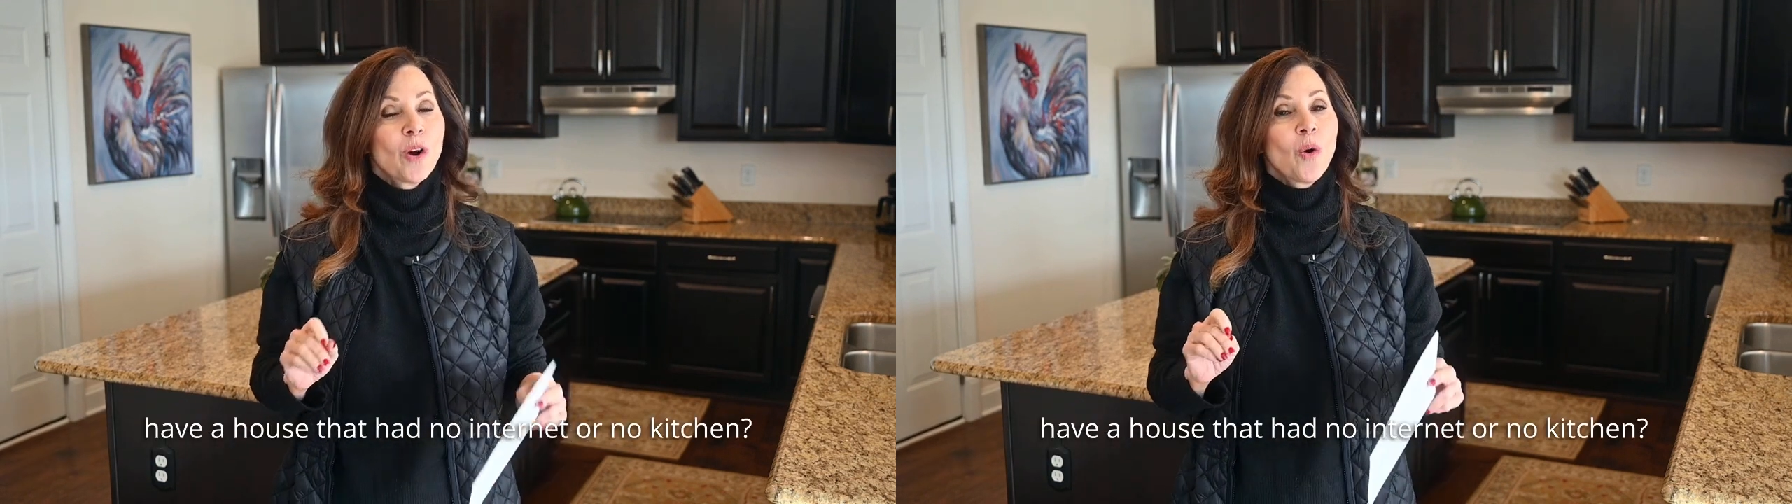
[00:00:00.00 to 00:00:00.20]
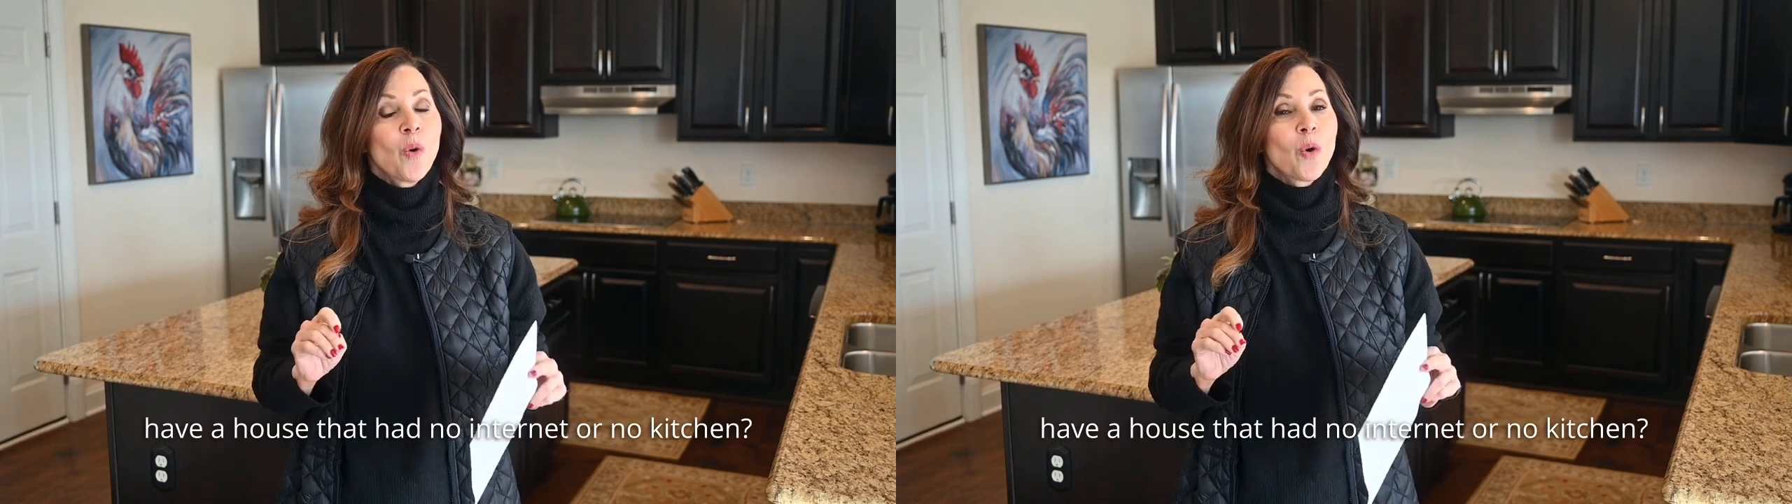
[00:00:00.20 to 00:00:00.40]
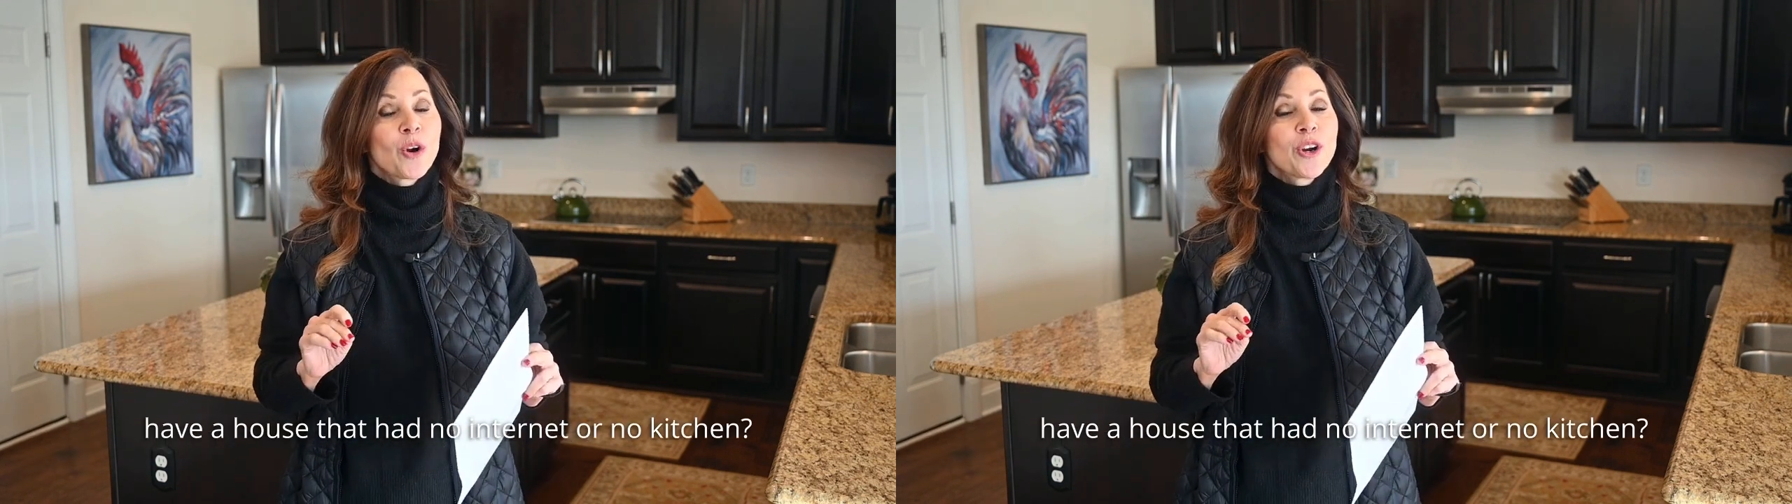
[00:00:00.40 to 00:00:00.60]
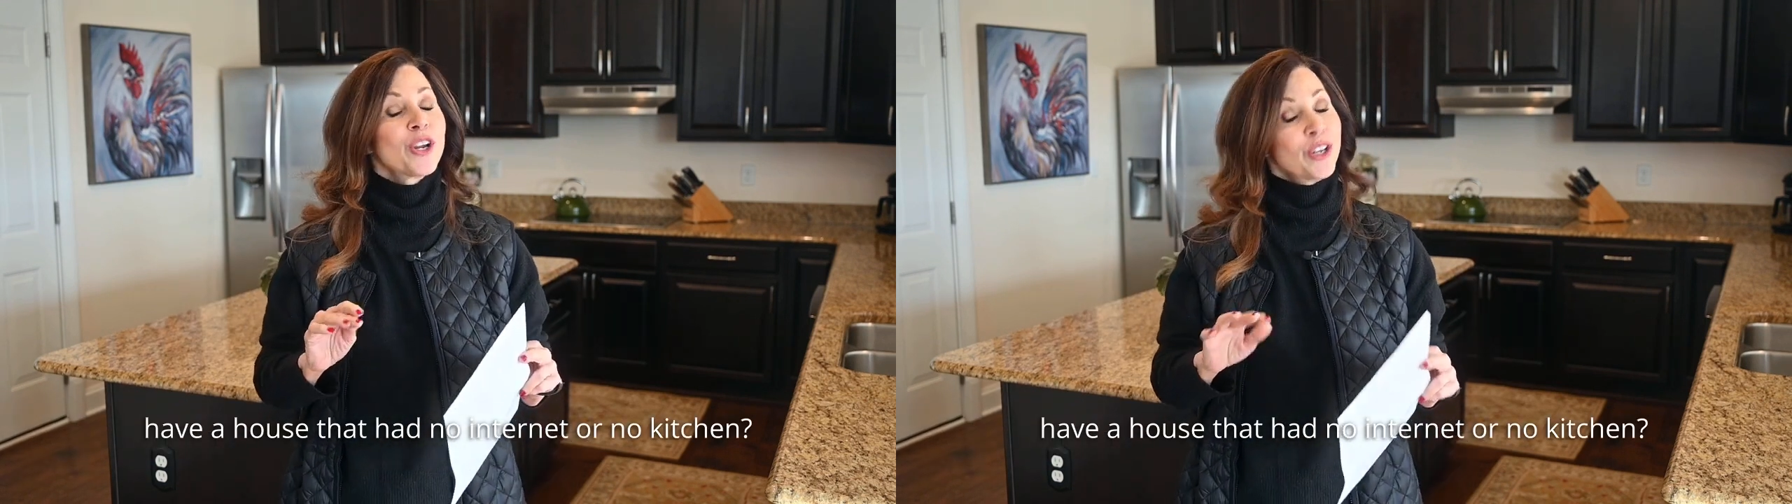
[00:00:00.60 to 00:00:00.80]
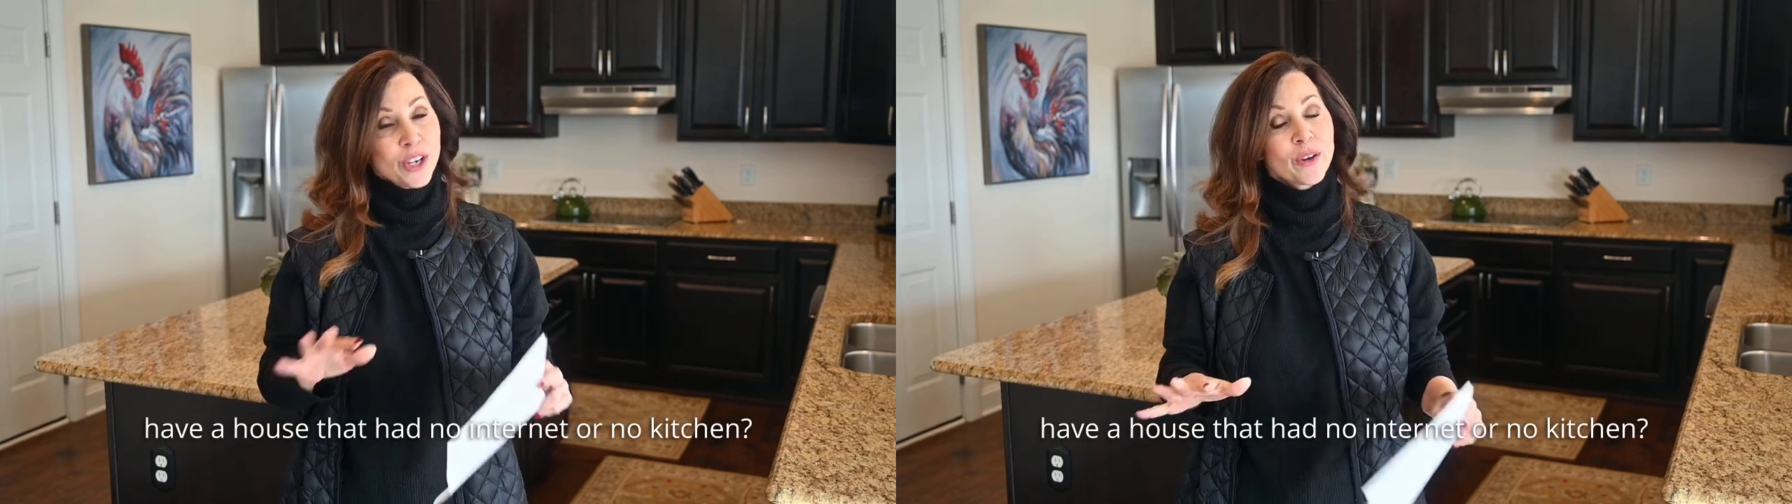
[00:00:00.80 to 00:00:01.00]
or
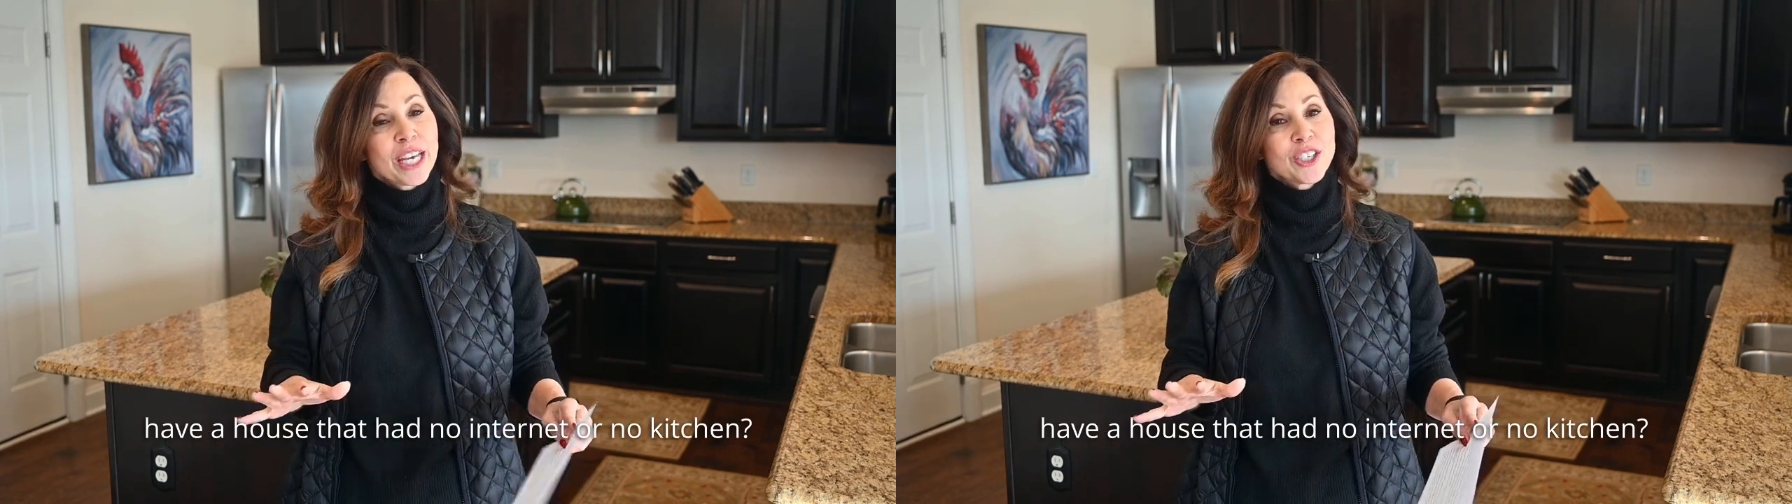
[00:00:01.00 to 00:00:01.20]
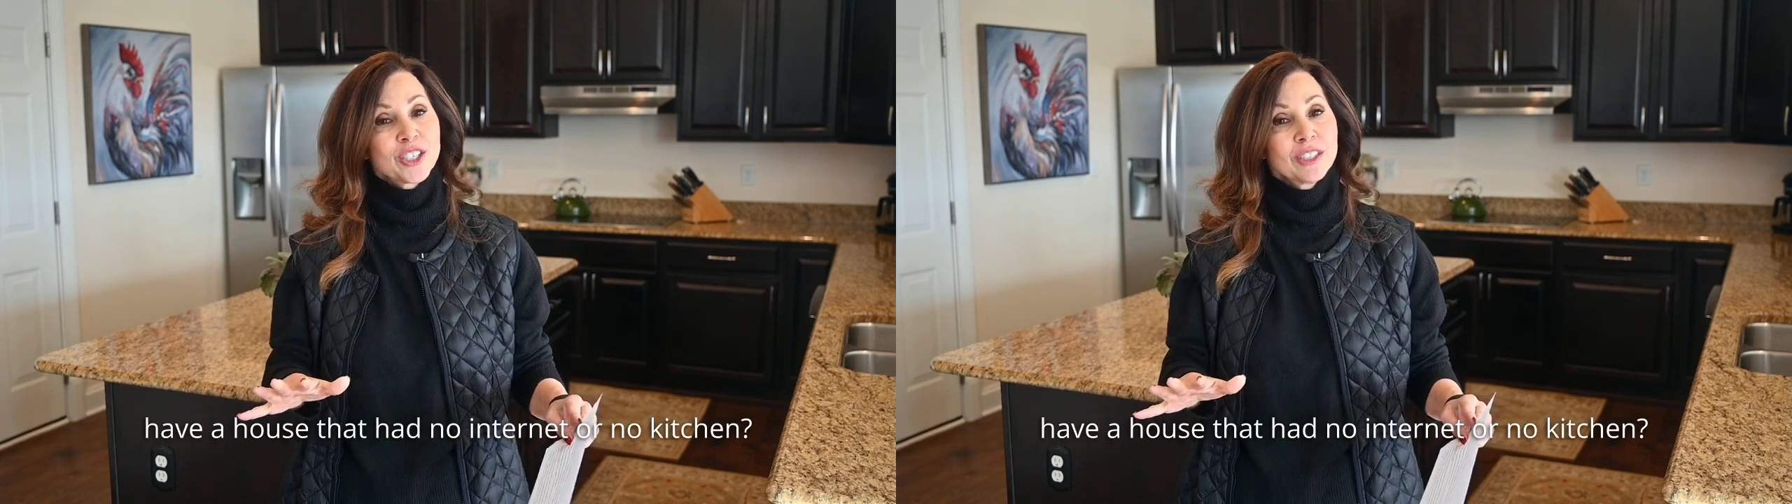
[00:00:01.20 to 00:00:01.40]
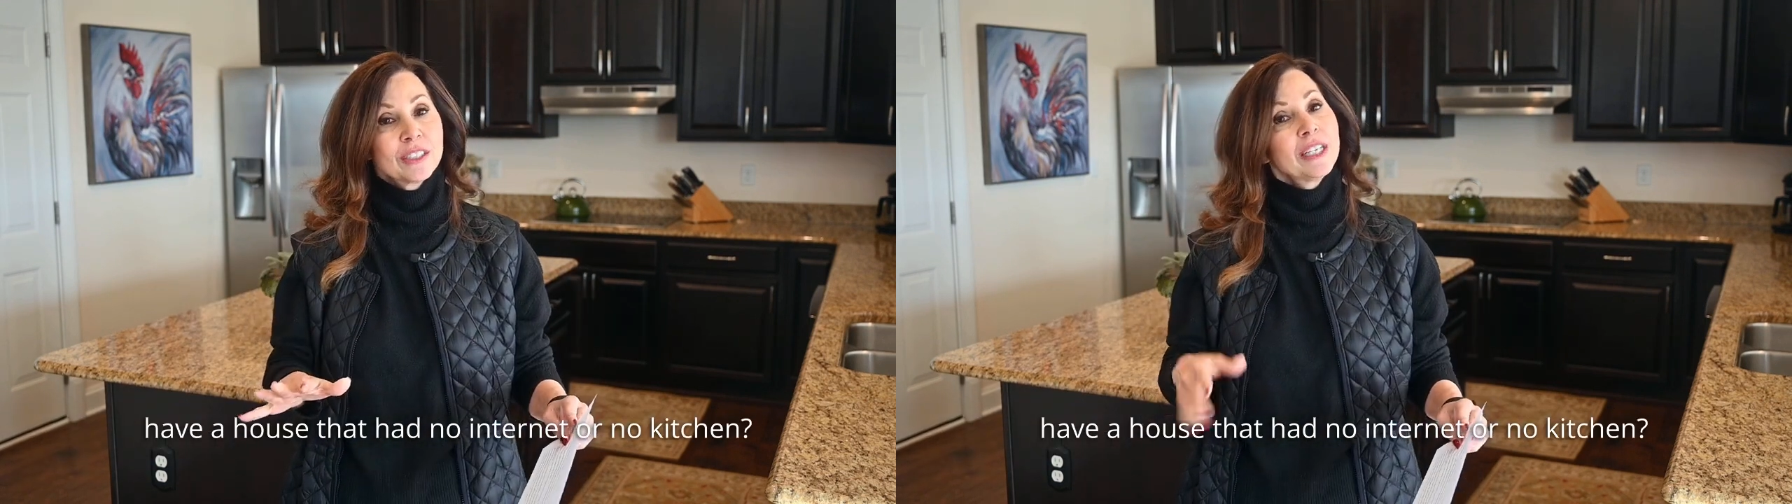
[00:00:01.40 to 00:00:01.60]
no kitchen?